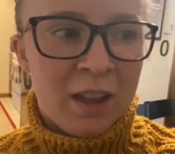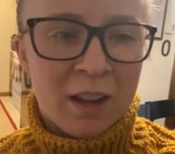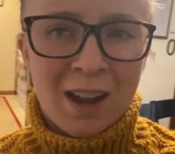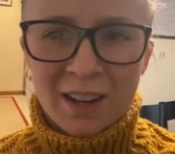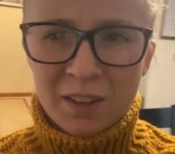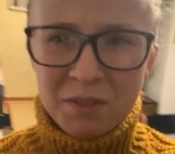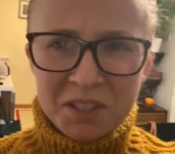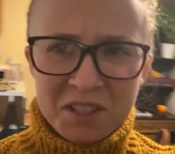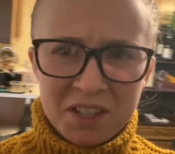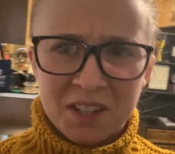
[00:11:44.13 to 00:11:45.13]
kind of
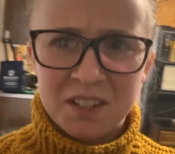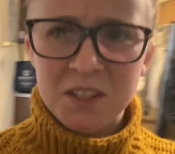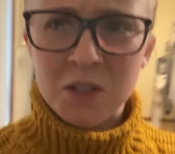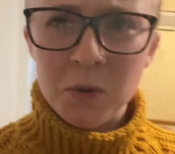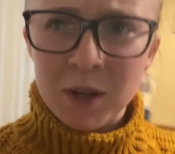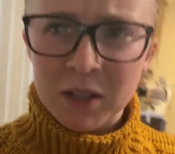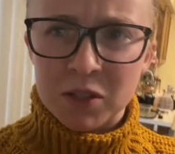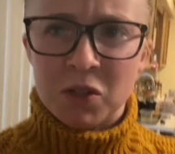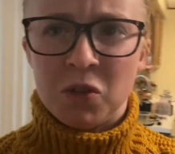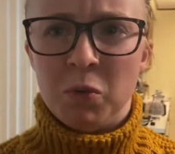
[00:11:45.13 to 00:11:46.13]
addicted to it.
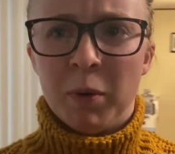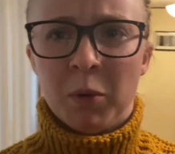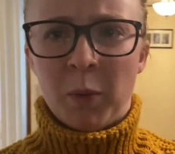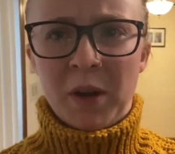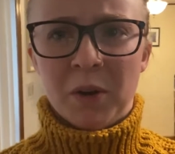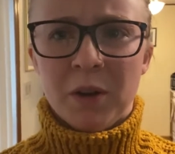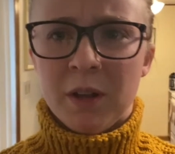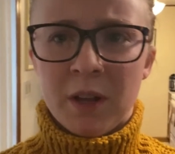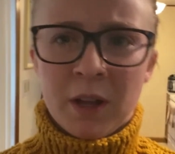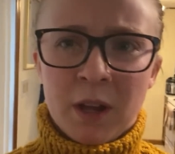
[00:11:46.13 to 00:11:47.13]
It's super weird.
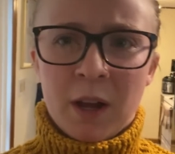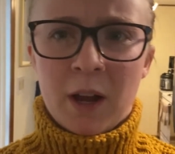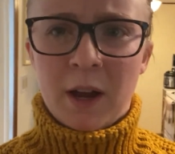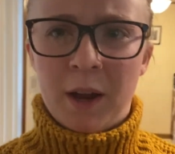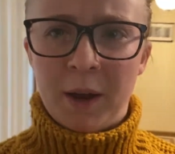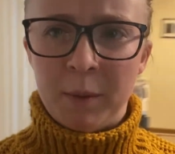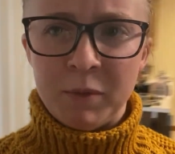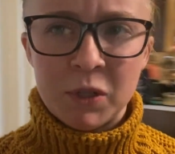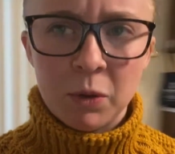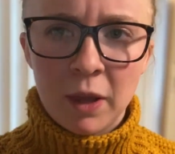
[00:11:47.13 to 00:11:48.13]

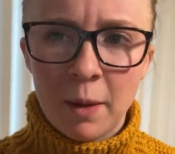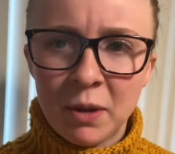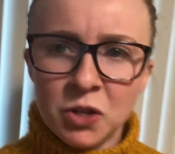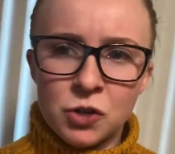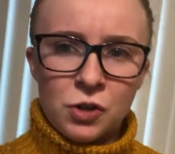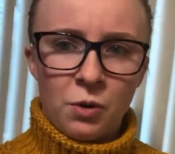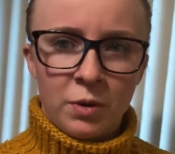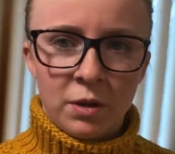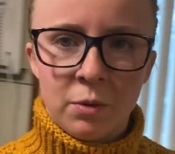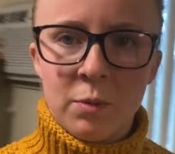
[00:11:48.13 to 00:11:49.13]
So let me show
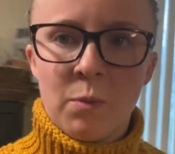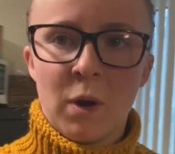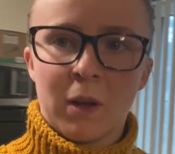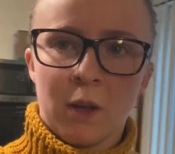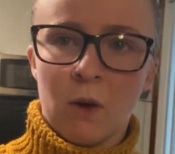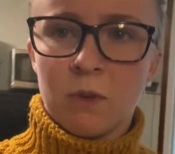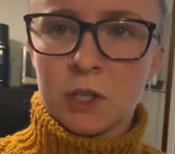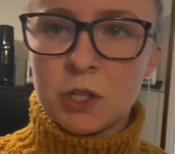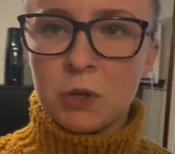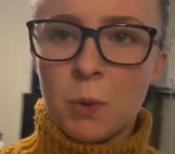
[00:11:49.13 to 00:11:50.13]
you. Walking over
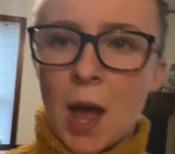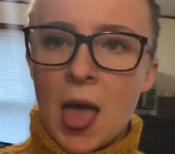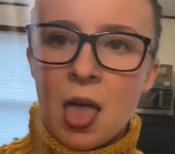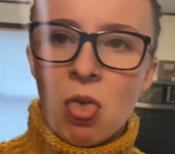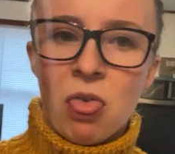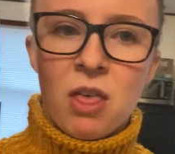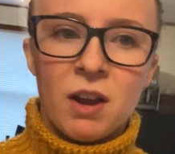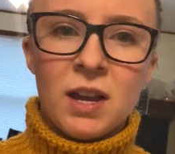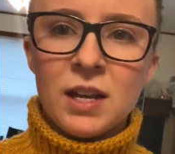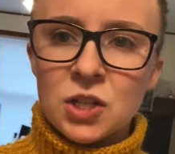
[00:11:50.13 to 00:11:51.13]
to the
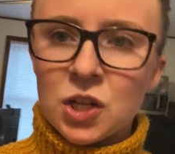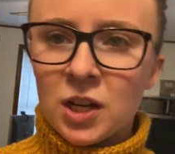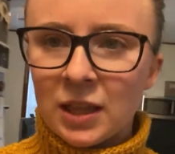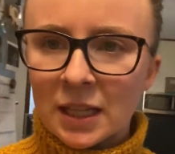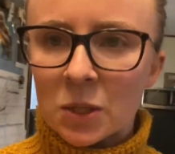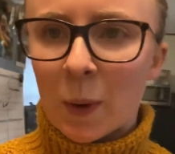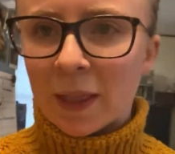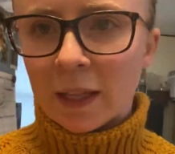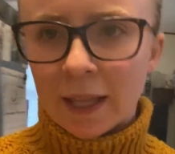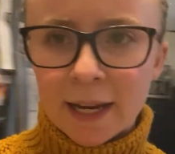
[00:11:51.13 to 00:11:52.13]
kitchen. That's why
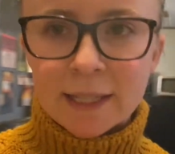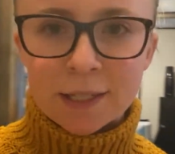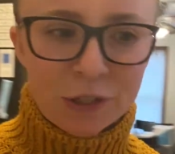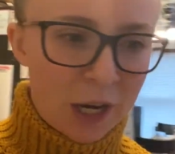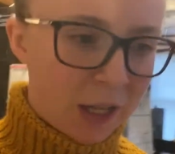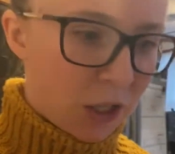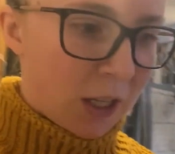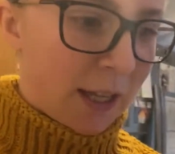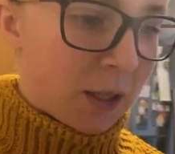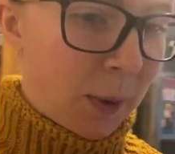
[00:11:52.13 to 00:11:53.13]
the light's
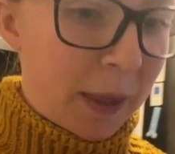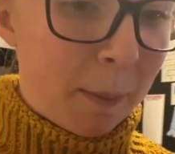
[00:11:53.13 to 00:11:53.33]
changing. That's why the